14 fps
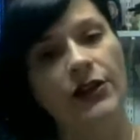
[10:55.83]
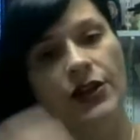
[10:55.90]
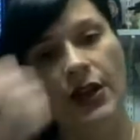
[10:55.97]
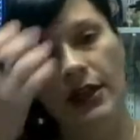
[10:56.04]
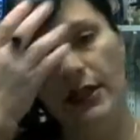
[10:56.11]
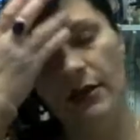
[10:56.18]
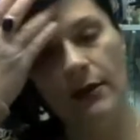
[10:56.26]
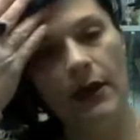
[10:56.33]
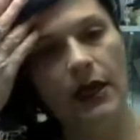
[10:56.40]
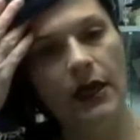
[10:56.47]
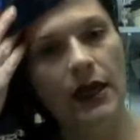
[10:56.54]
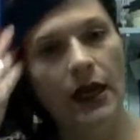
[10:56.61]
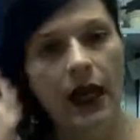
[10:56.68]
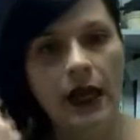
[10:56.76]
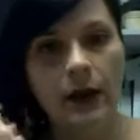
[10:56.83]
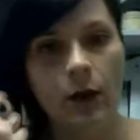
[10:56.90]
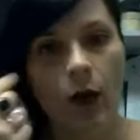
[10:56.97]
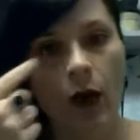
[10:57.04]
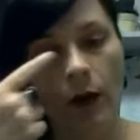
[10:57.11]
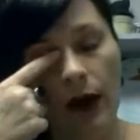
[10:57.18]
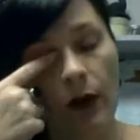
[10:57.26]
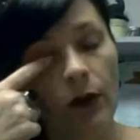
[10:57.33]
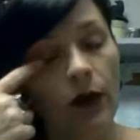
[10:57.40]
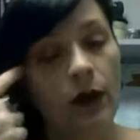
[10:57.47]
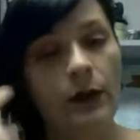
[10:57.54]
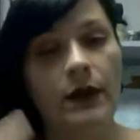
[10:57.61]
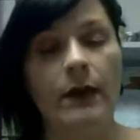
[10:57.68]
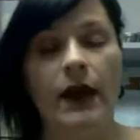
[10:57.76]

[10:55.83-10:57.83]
had a chance to make any more, but I will be